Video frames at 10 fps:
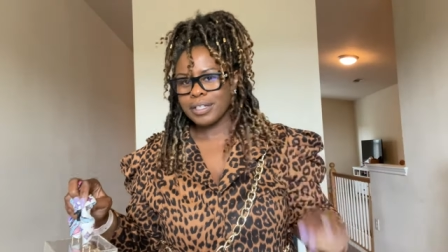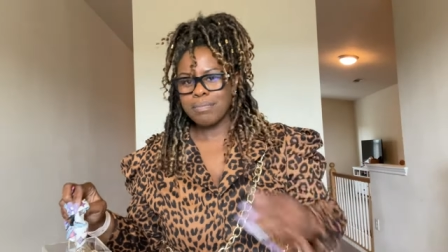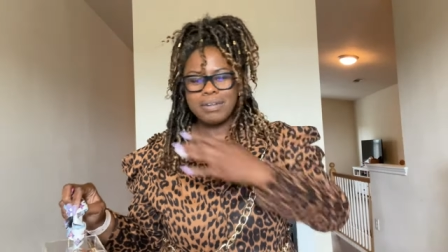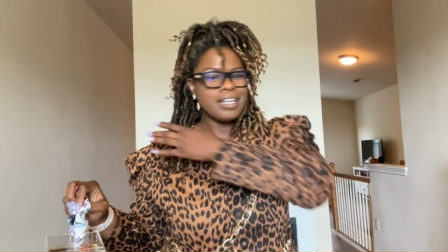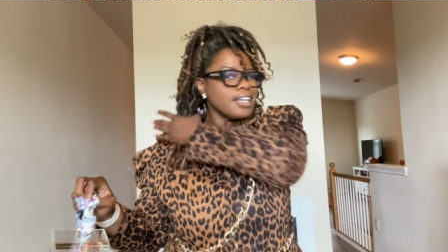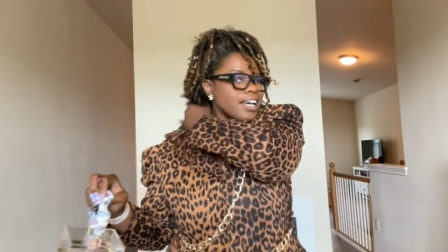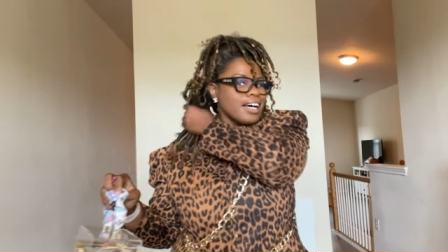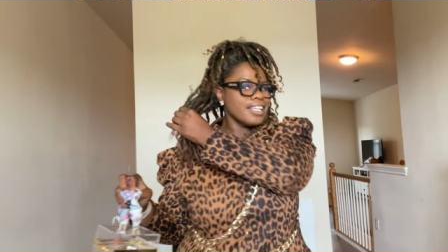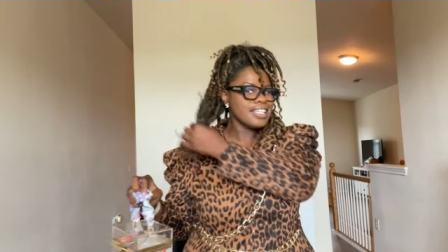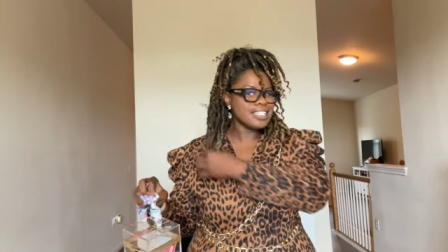But
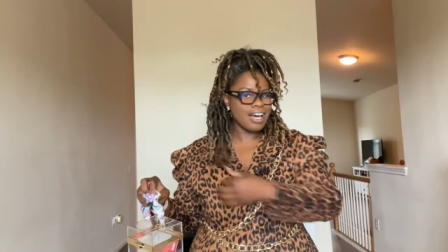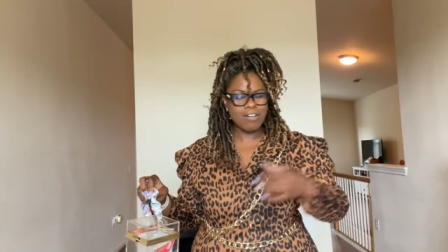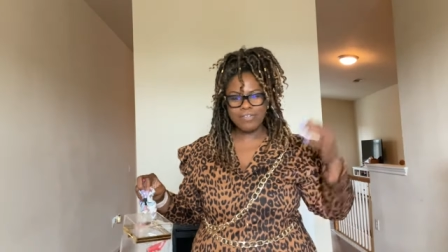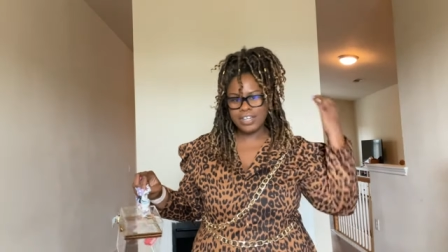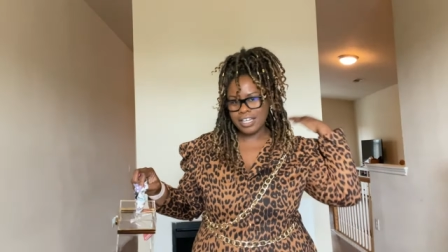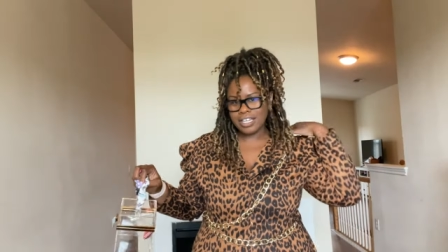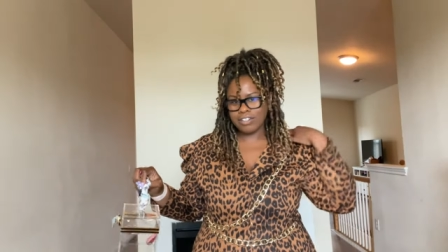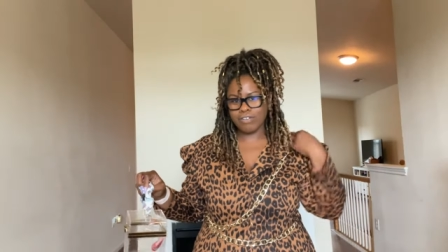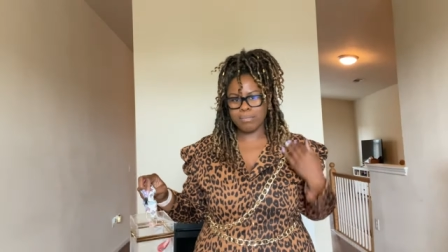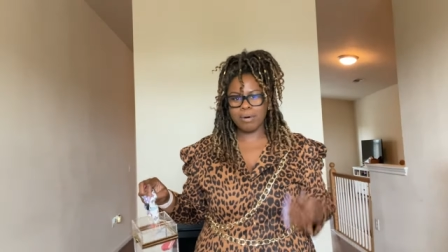yeah, this outfit
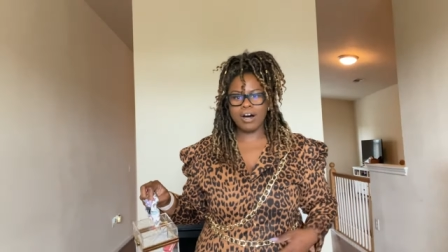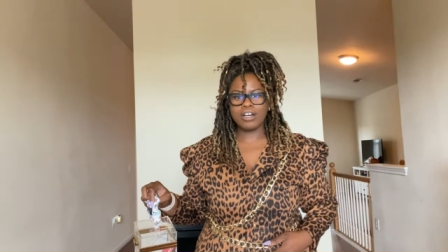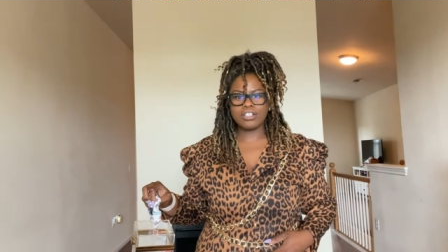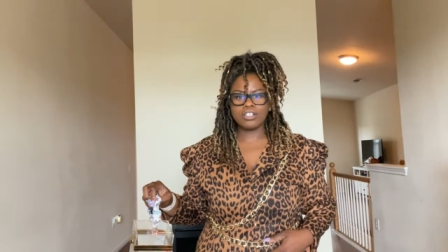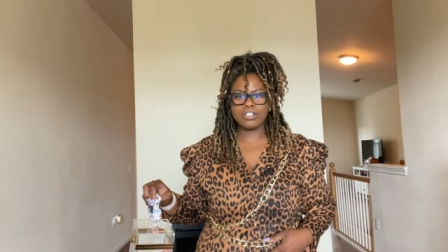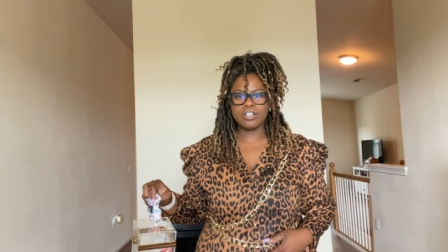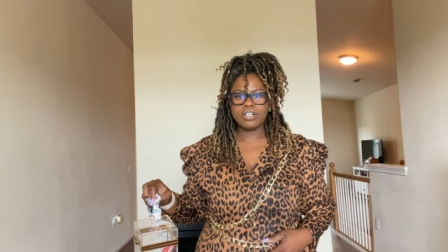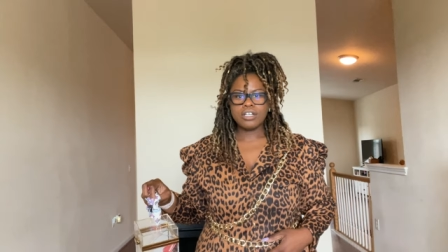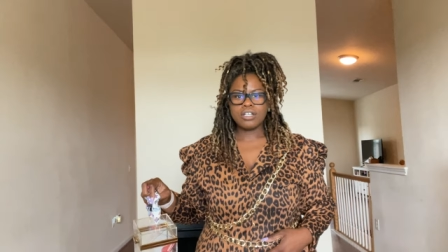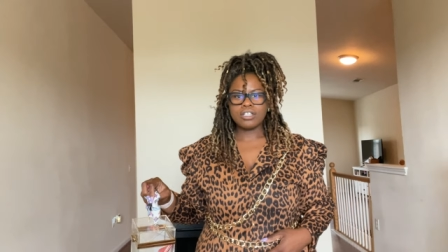is from Posh
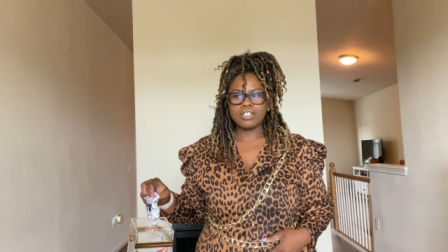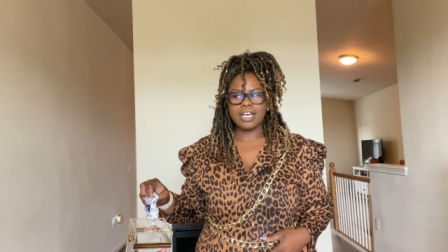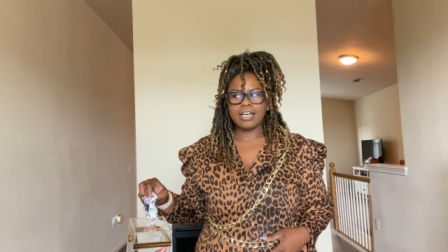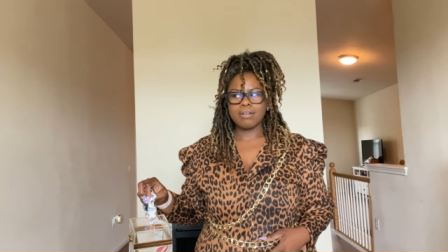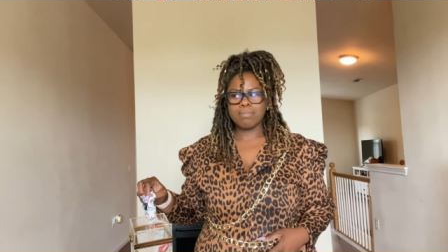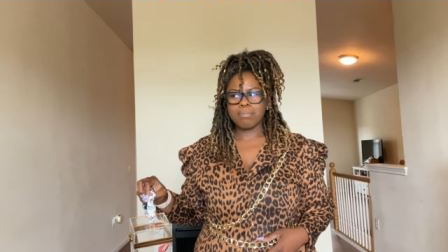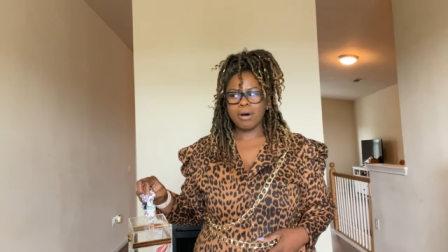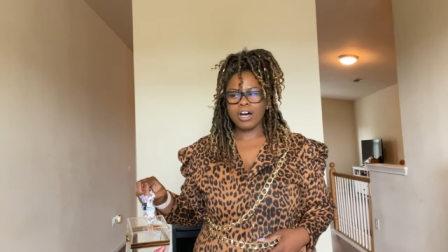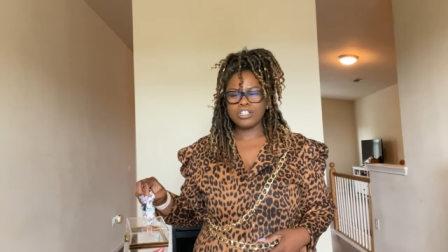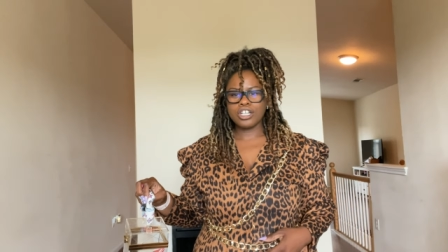
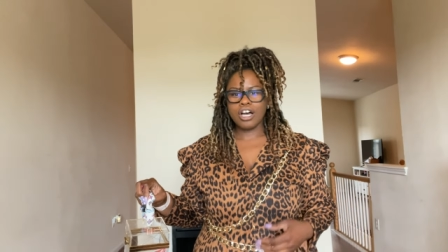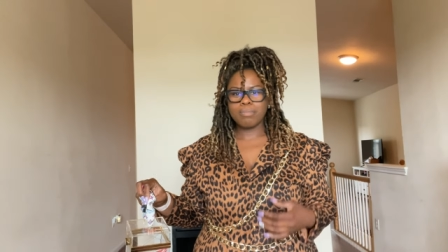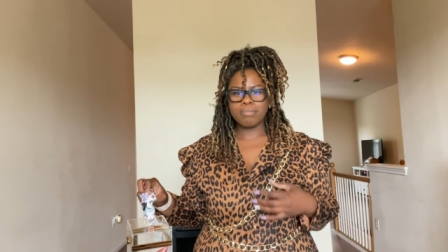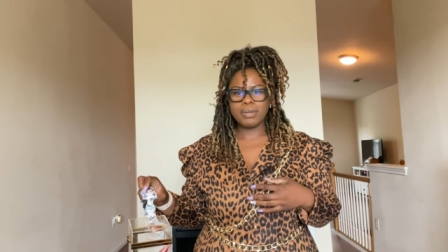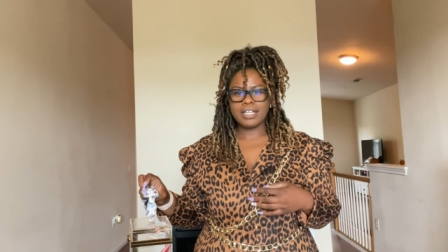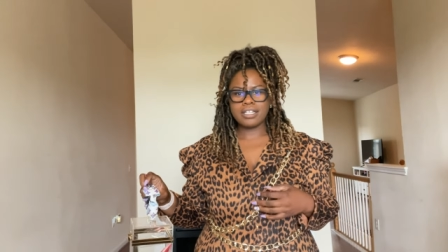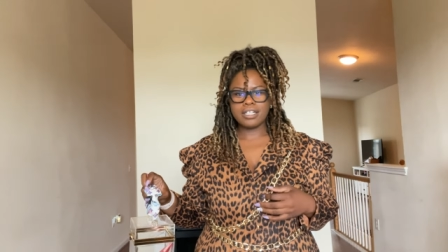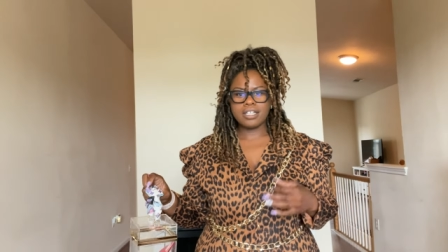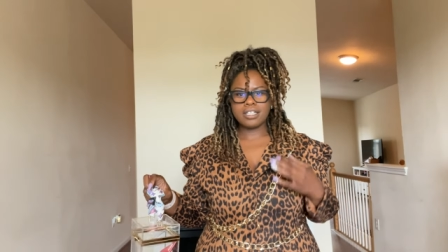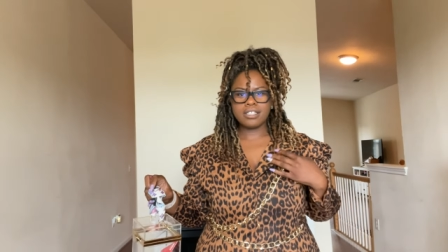Shop, I think
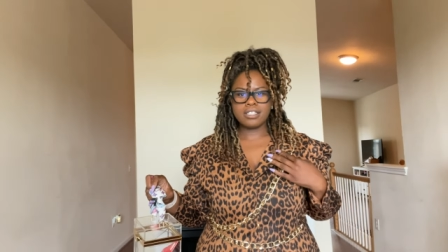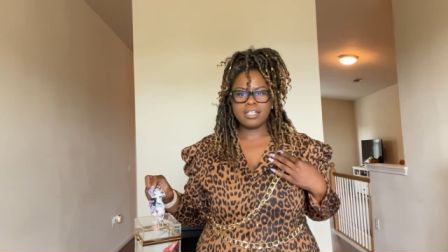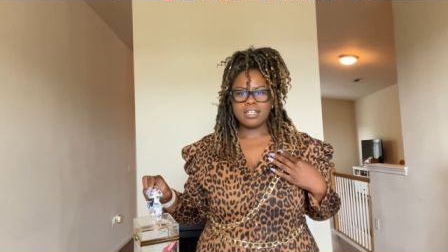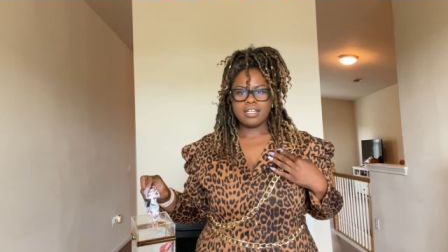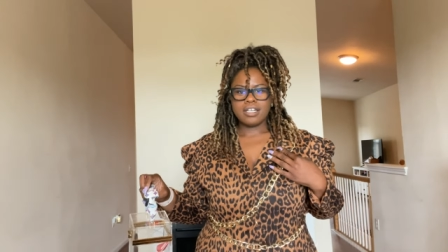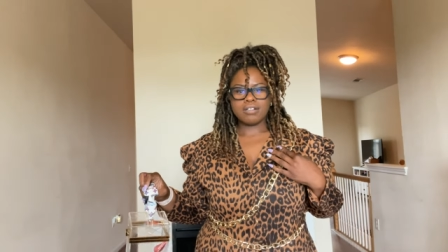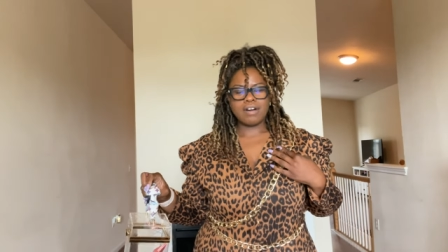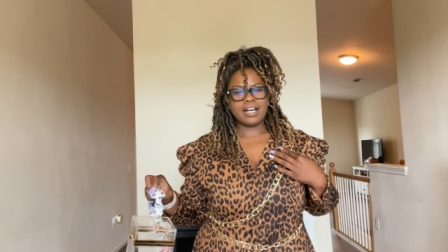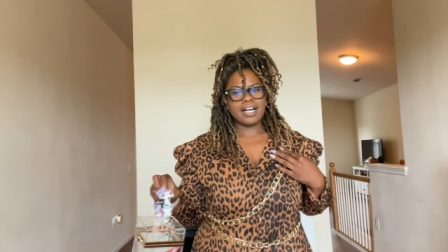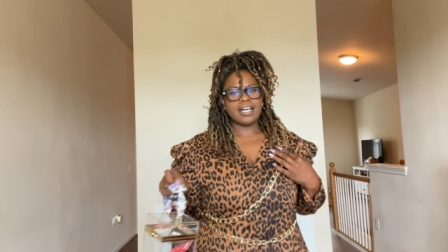it is
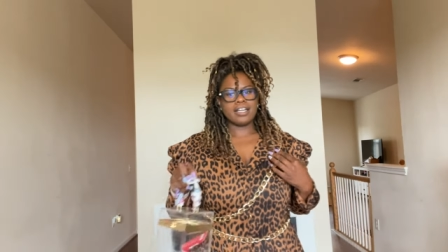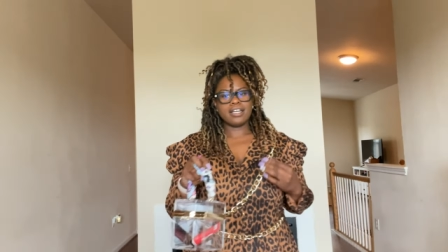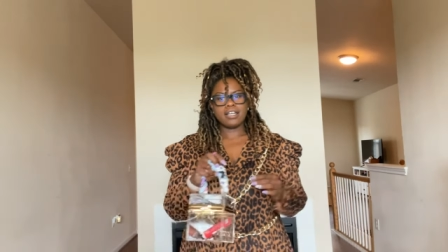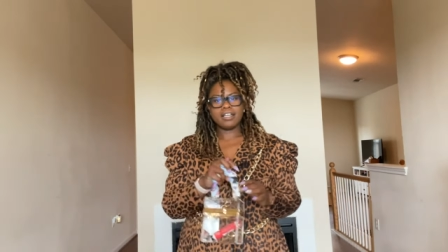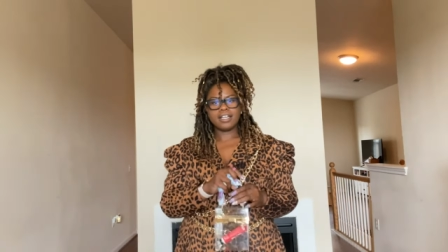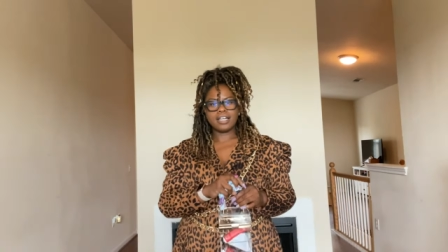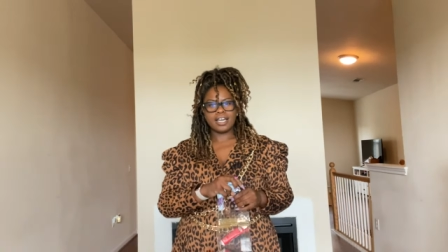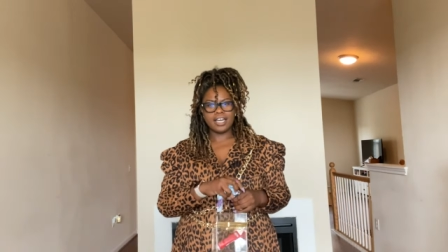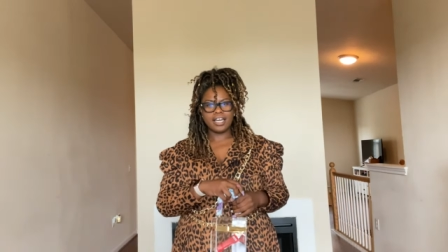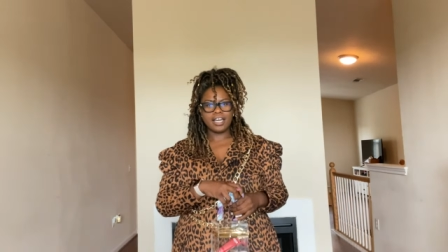where I got it.
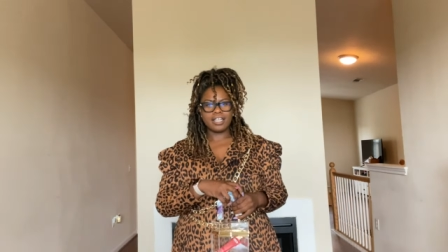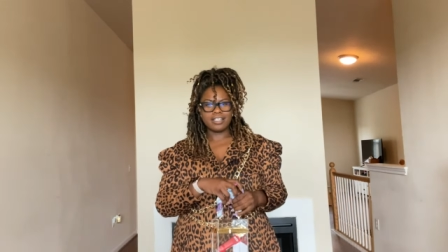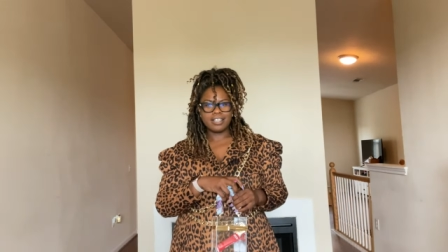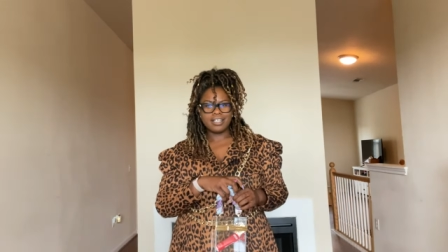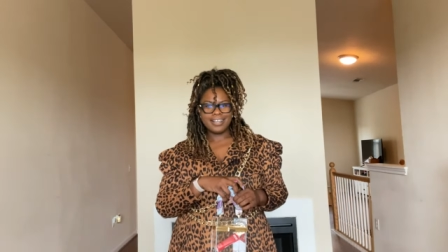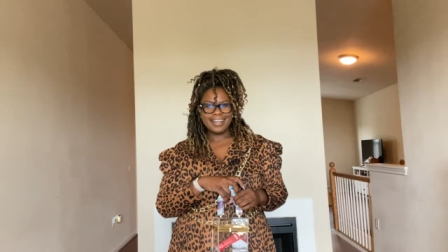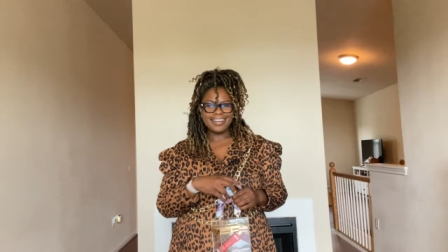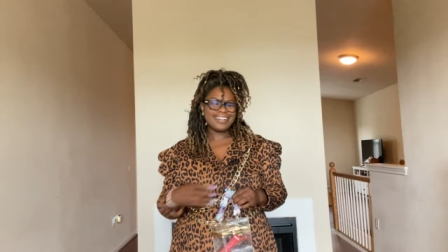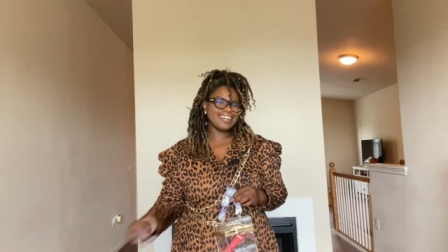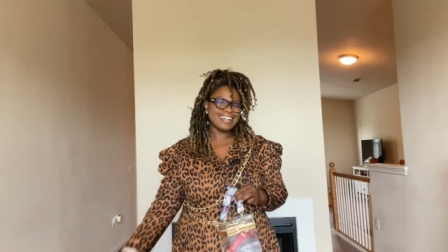And I
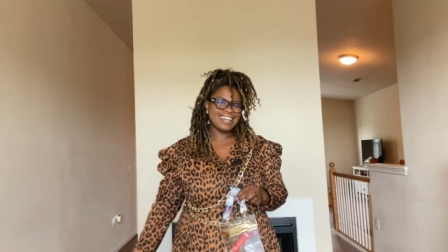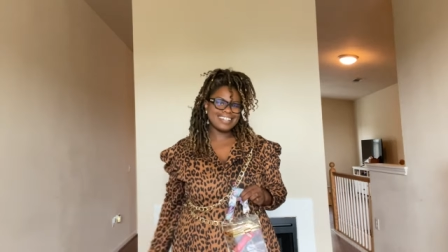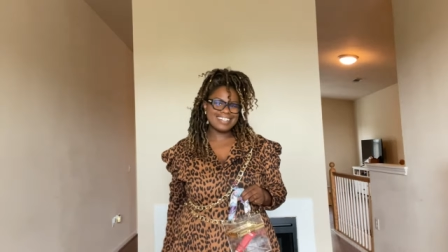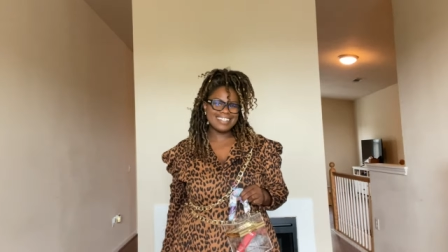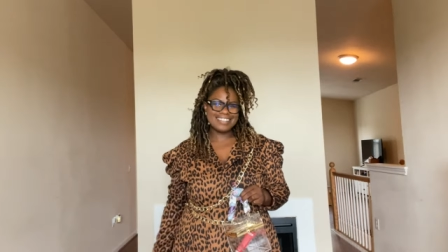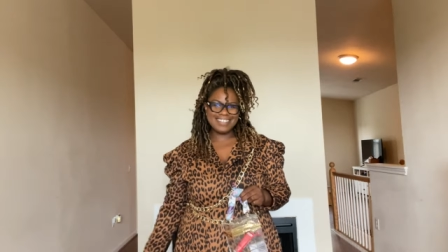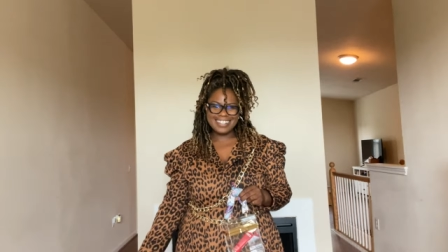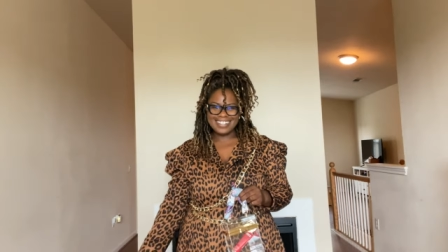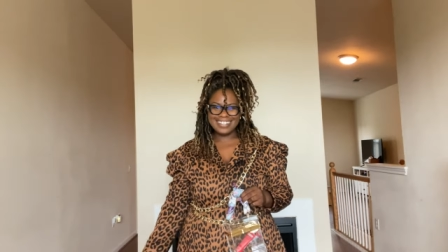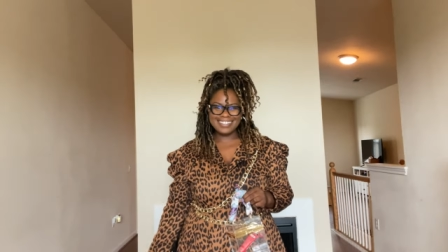don't know, I just think it's
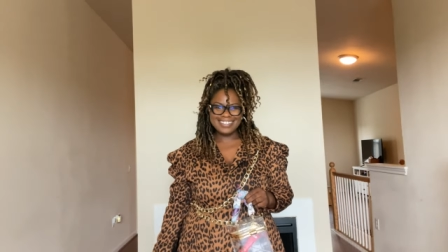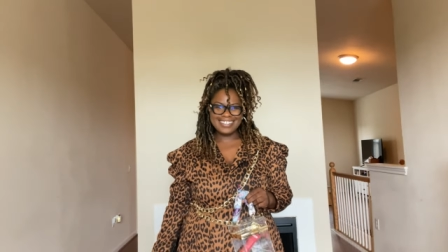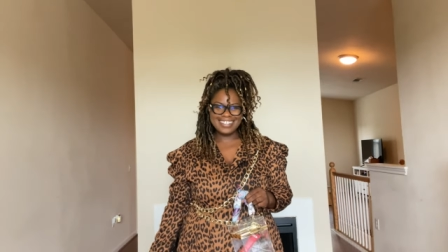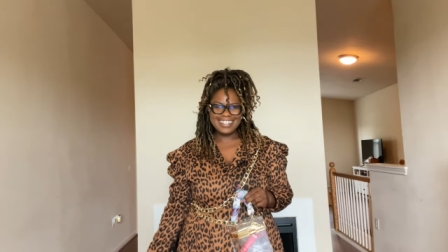really cute.